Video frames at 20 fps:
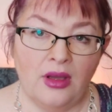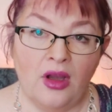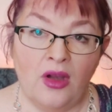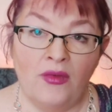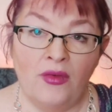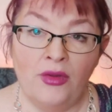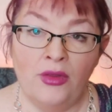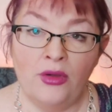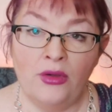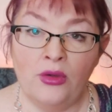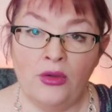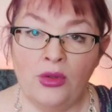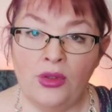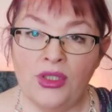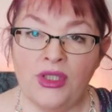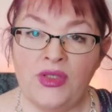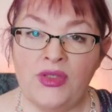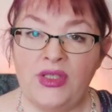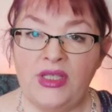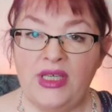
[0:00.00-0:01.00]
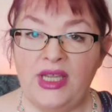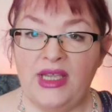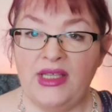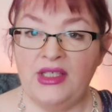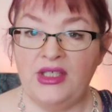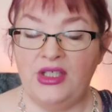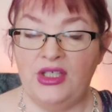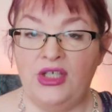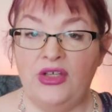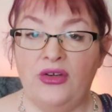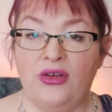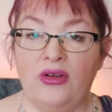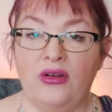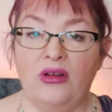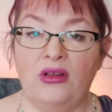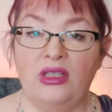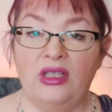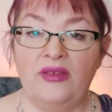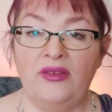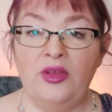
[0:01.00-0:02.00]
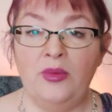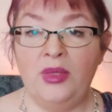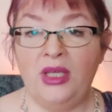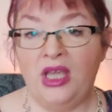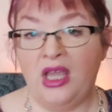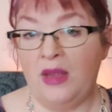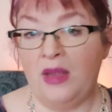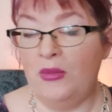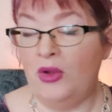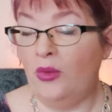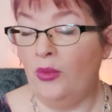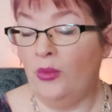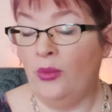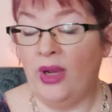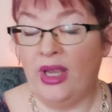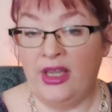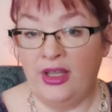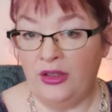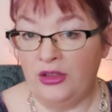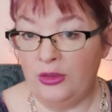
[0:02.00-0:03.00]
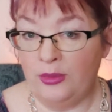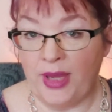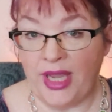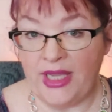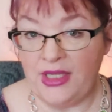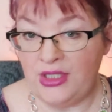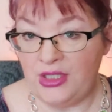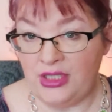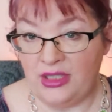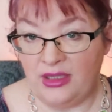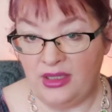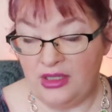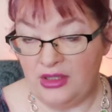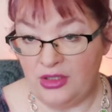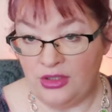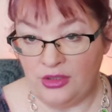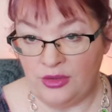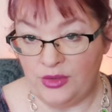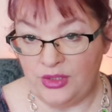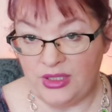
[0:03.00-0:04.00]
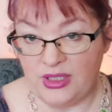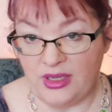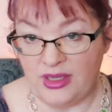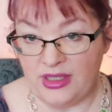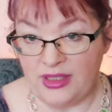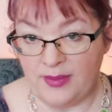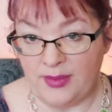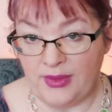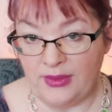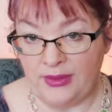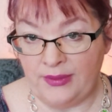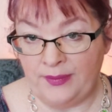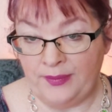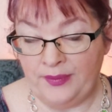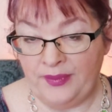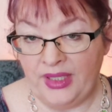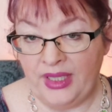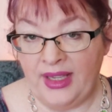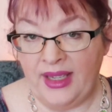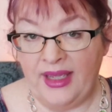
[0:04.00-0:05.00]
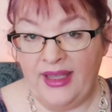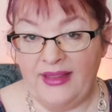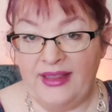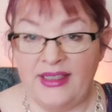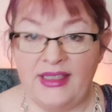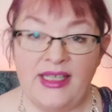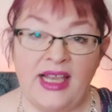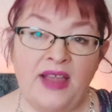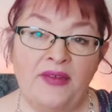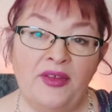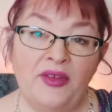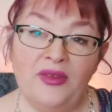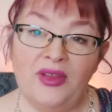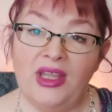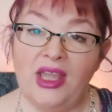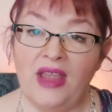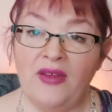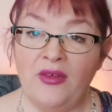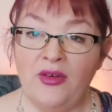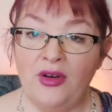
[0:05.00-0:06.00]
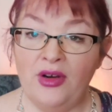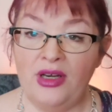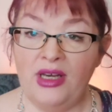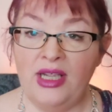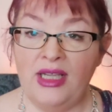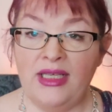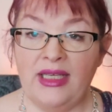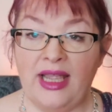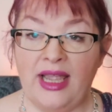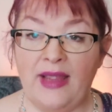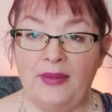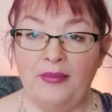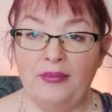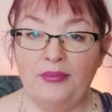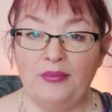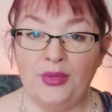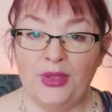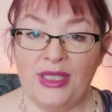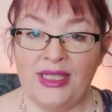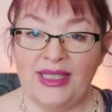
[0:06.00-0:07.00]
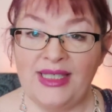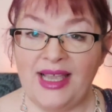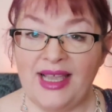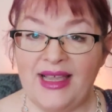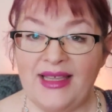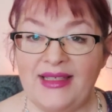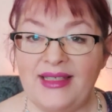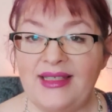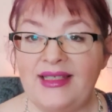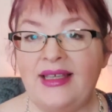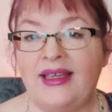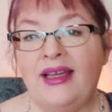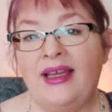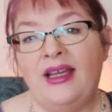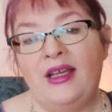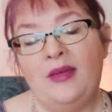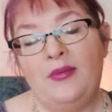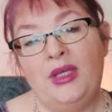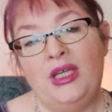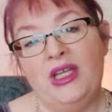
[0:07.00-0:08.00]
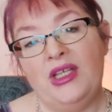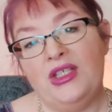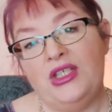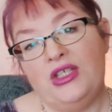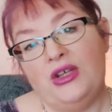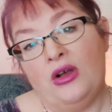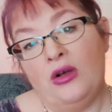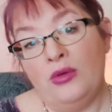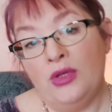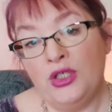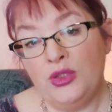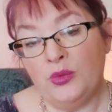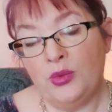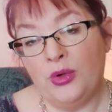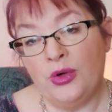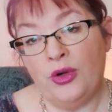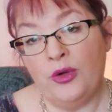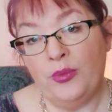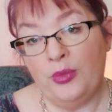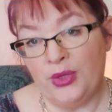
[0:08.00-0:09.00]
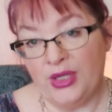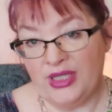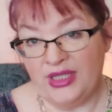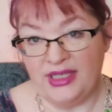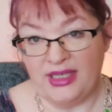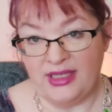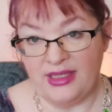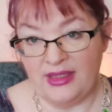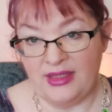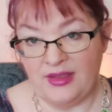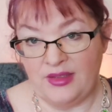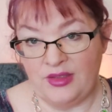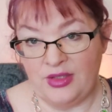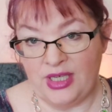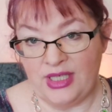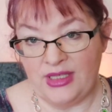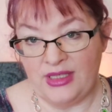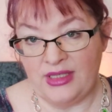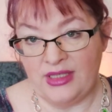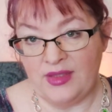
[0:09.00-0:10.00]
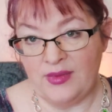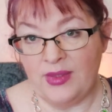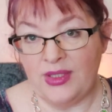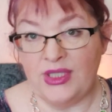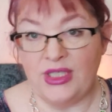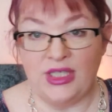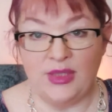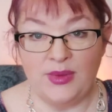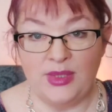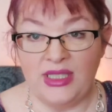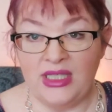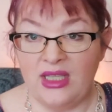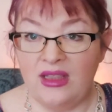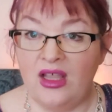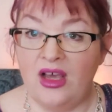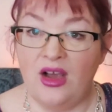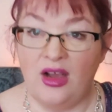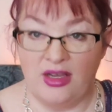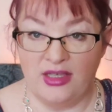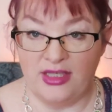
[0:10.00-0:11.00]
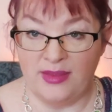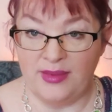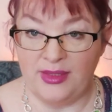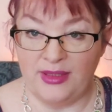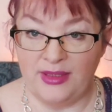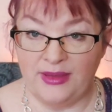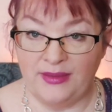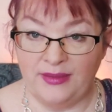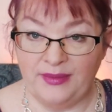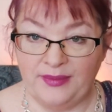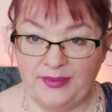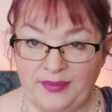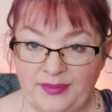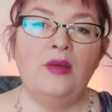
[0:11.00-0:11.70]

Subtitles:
Over the course of the next year, Olivia became a regular patient at Children's Hospital. The staff even gave her a nickname, Princess, because she always wore her princess dresses while she was in the hospital.